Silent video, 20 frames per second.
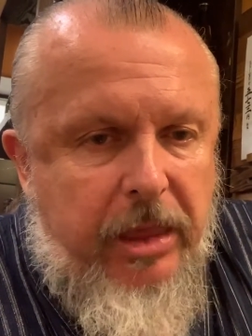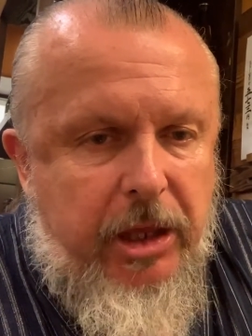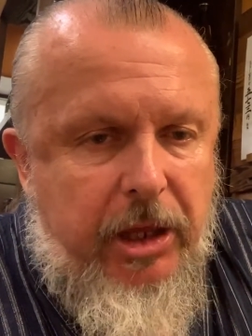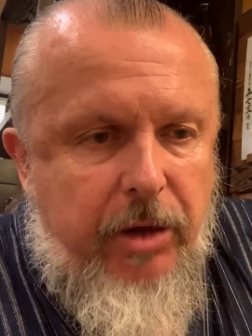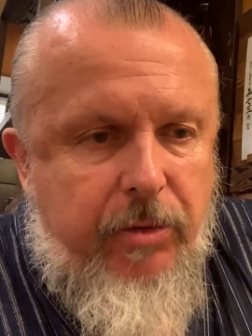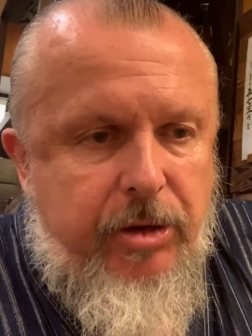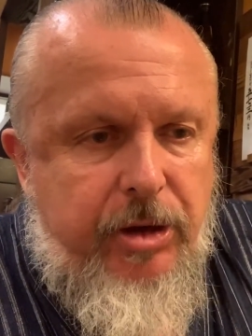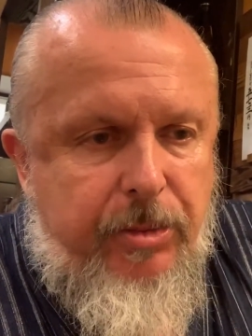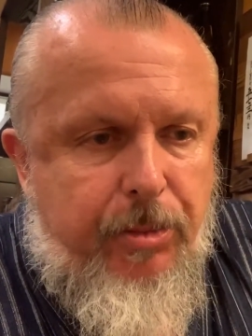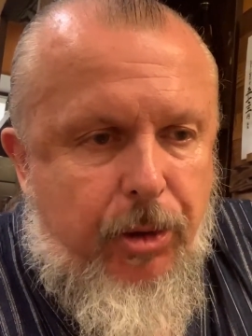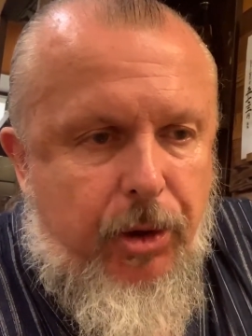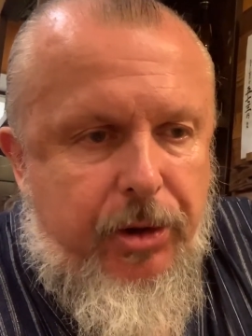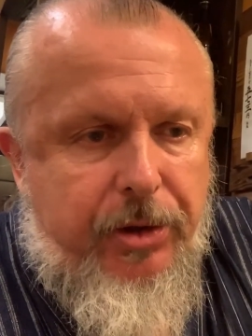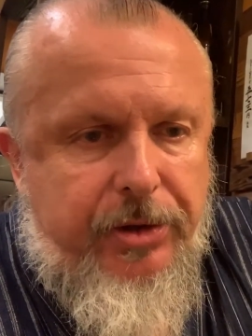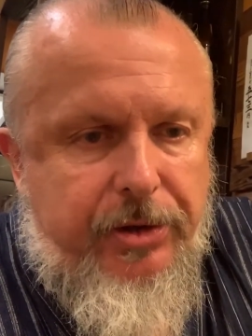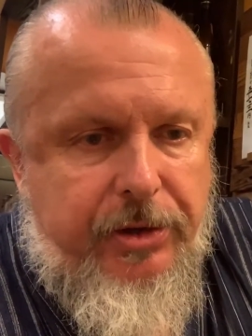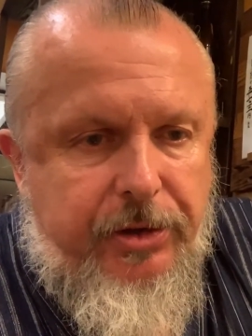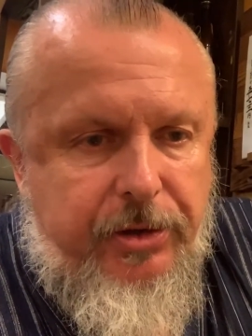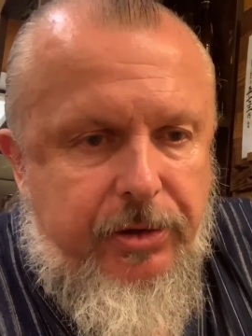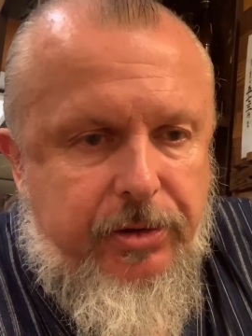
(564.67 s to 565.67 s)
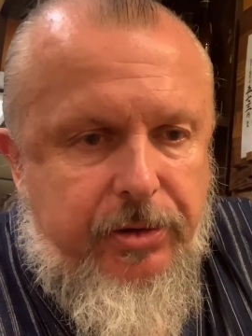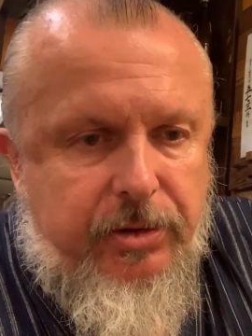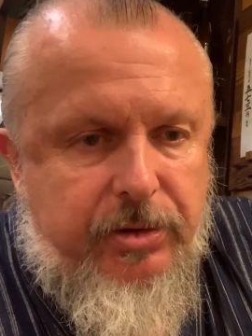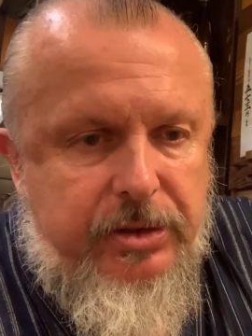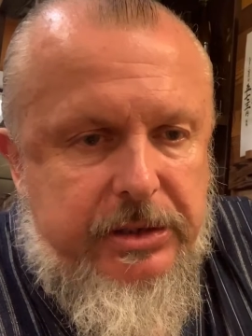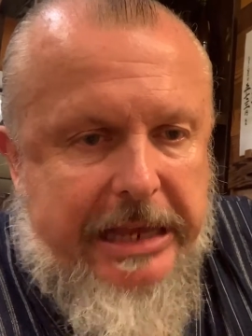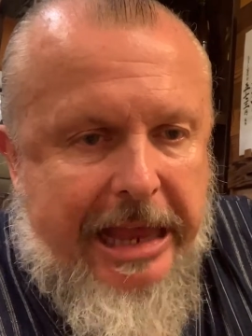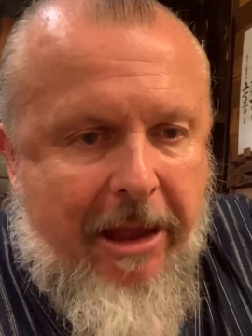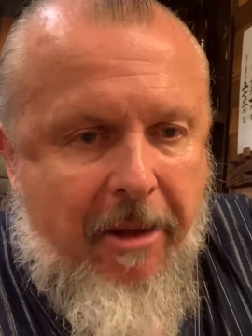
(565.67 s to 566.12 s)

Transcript: And when you boil the noodles,